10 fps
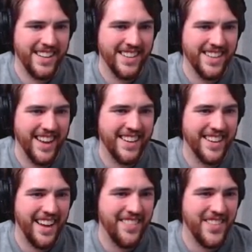
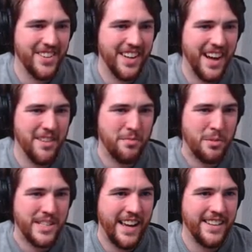Luckily I feel kind of
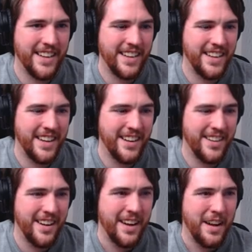protected in
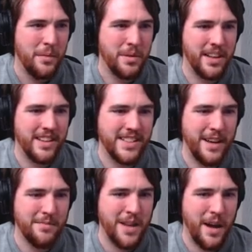here, but at the
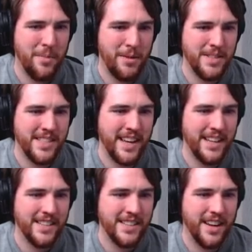same time I would say
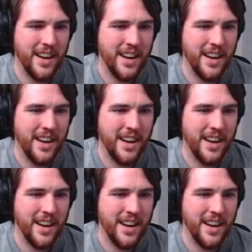it's